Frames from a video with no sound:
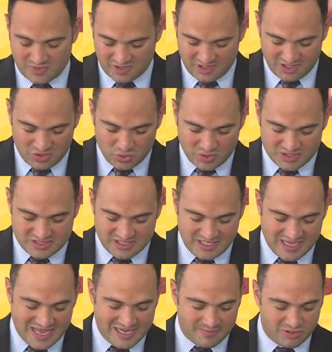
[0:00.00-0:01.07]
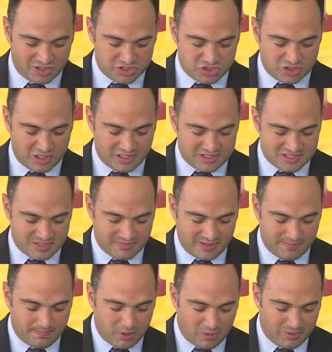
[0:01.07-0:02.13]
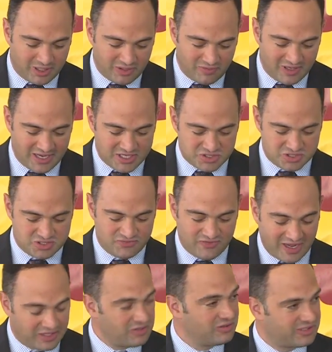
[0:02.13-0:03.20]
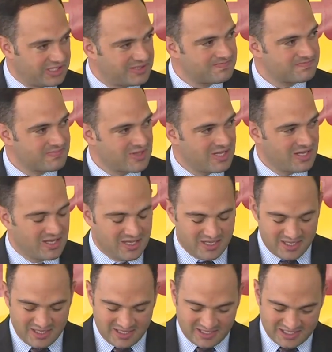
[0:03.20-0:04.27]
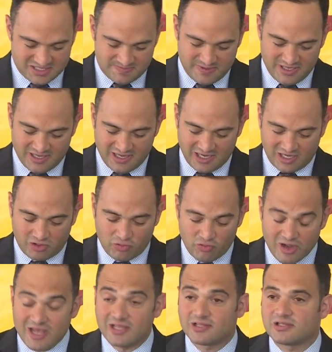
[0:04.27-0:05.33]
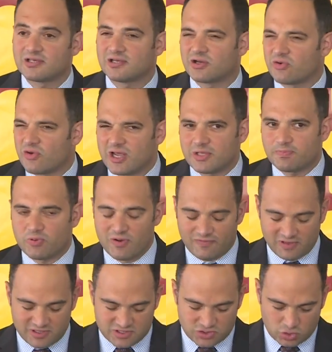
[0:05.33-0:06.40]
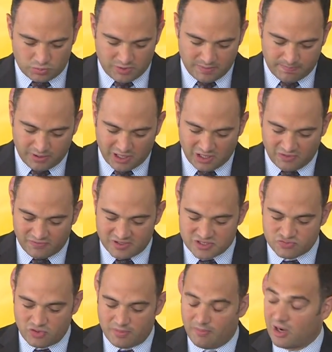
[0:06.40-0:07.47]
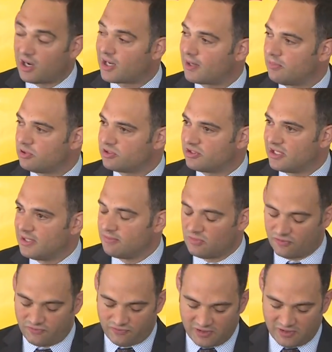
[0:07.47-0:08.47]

the USC Annenberg Journalism and Public Relations faculty. It has been a great, great privilege to be part of this remarkable team of